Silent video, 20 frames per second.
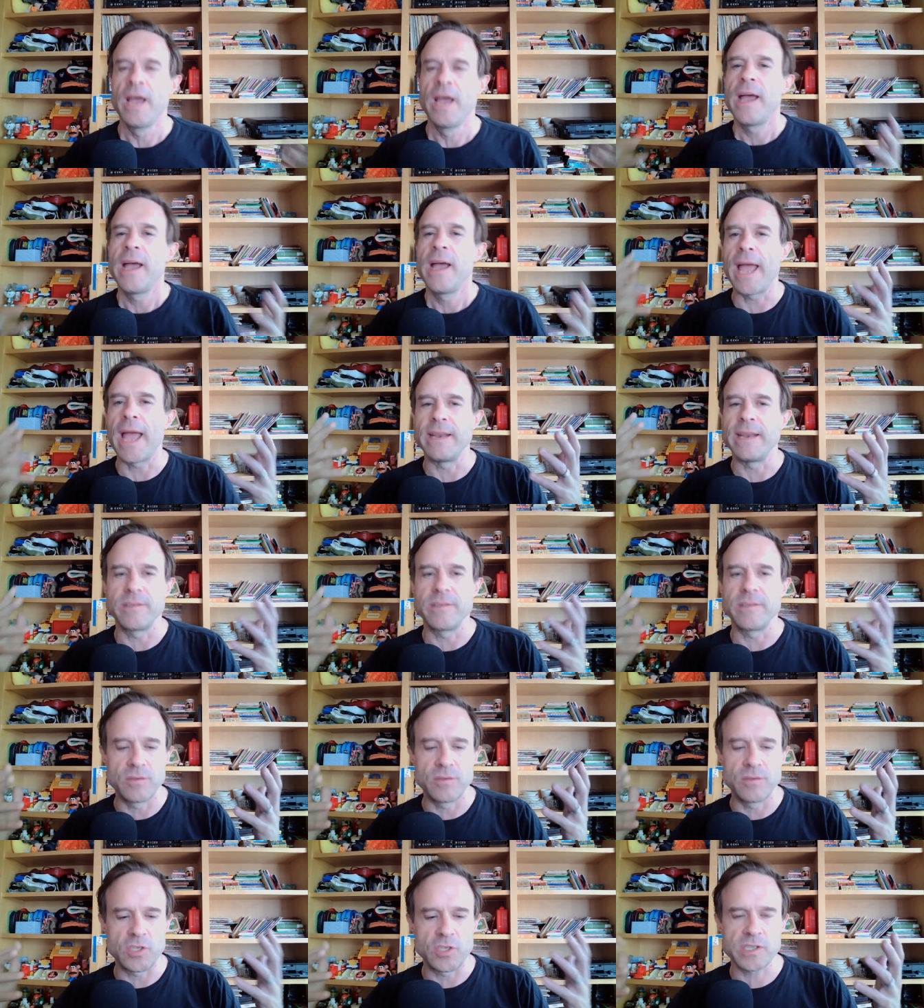and
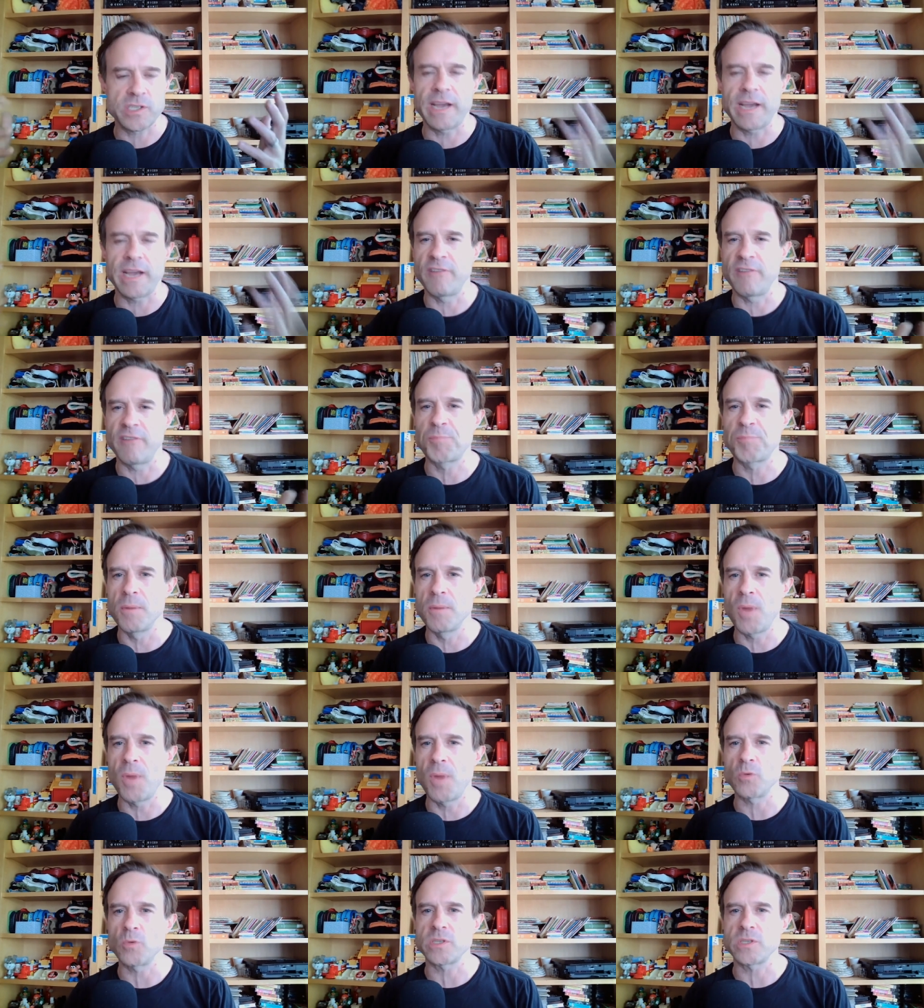just kind of
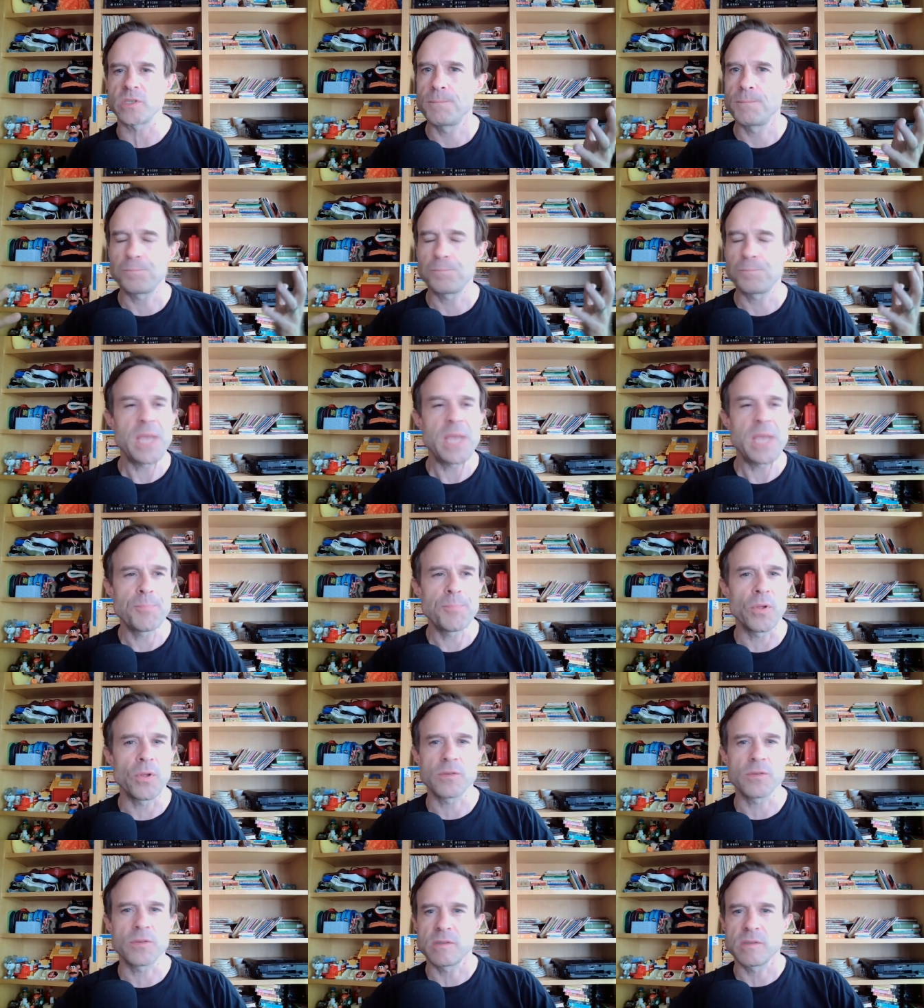promote
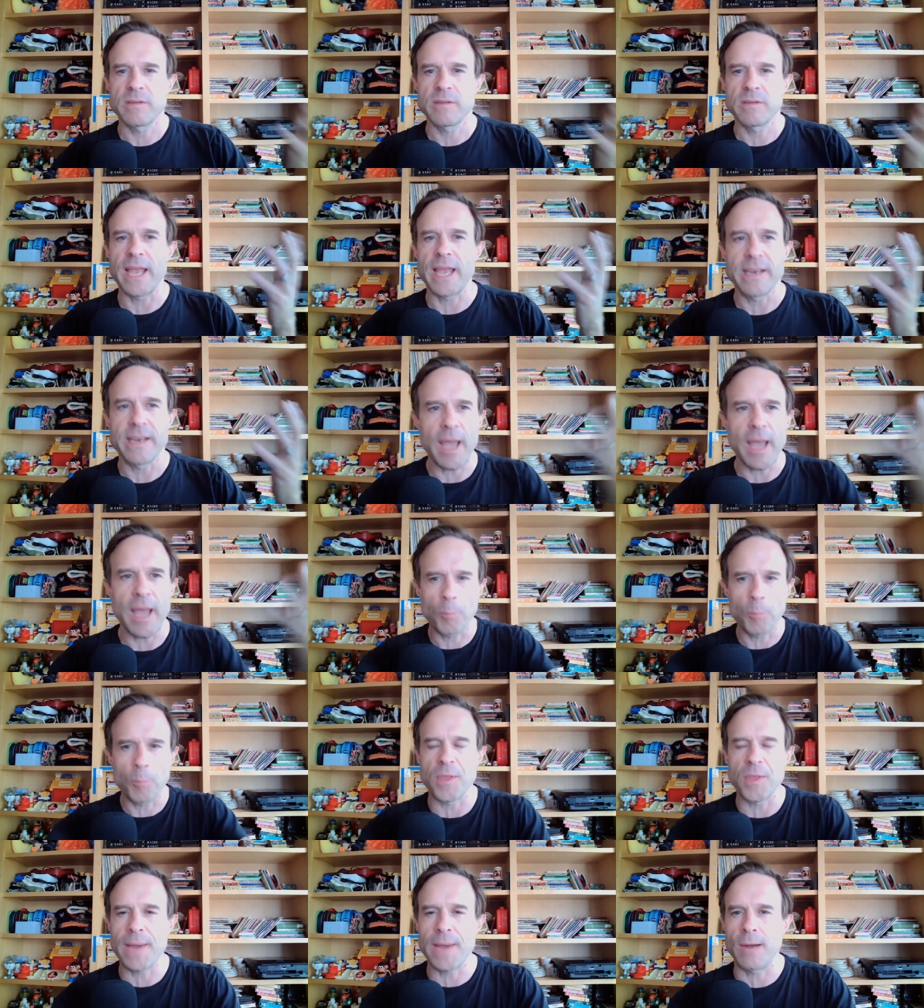people and help
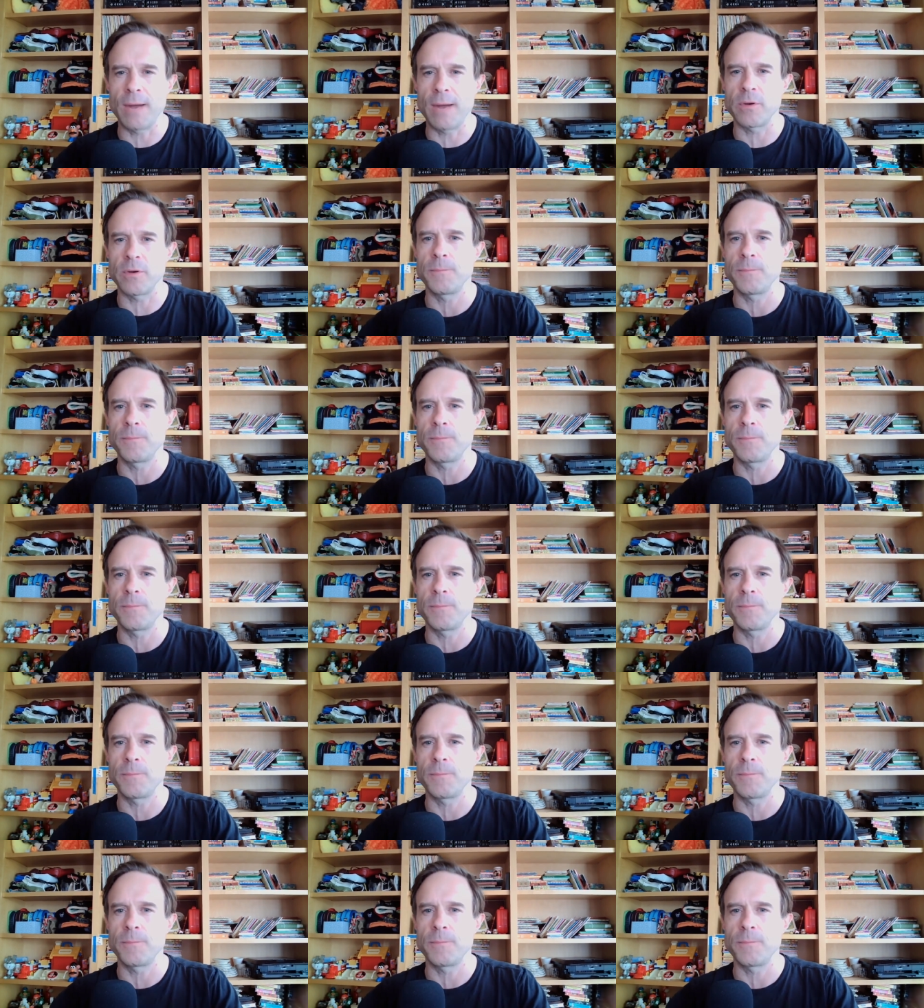them out